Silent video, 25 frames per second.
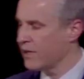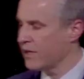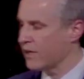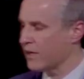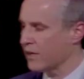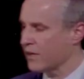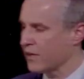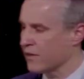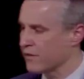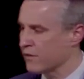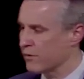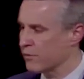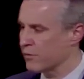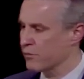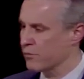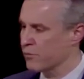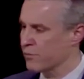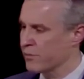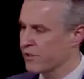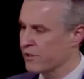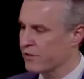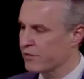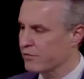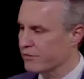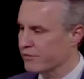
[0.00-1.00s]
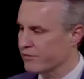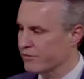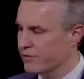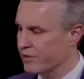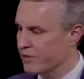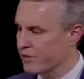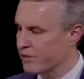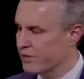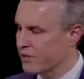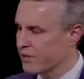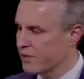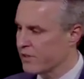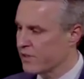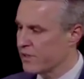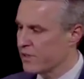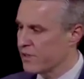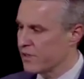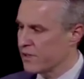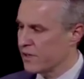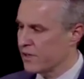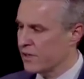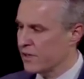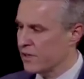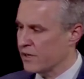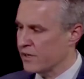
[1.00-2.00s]
uh, that we would be interested
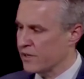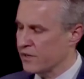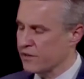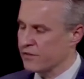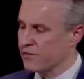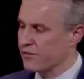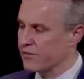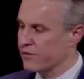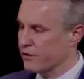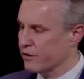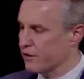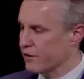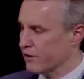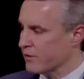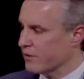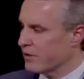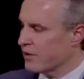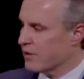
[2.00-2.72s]
uh, in considering.